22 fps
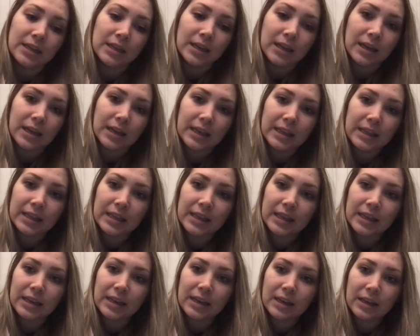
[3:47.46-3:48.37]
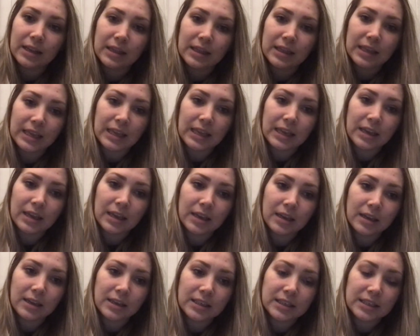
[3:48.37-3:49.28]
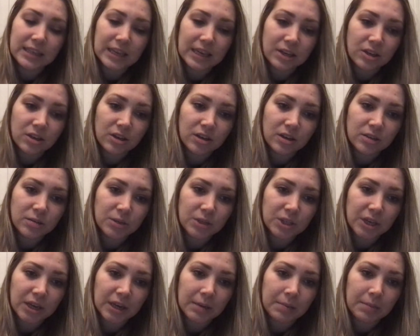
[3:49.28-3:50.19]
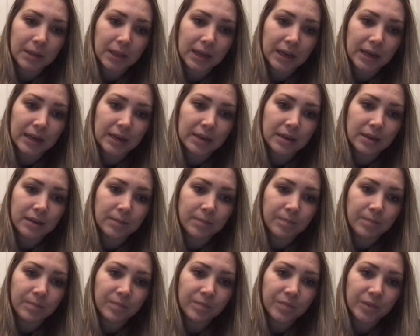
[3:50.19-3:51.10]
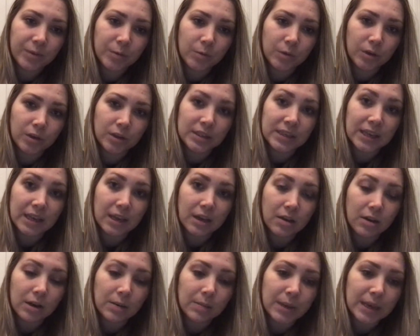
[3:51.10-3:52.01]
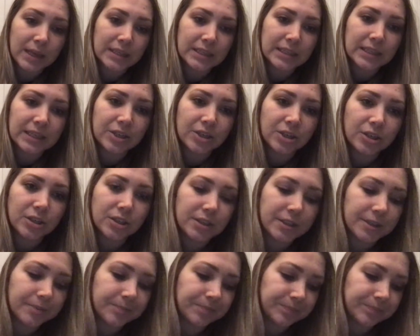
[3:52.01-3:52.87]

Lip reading: And then the standards which I applied were second grade math standards.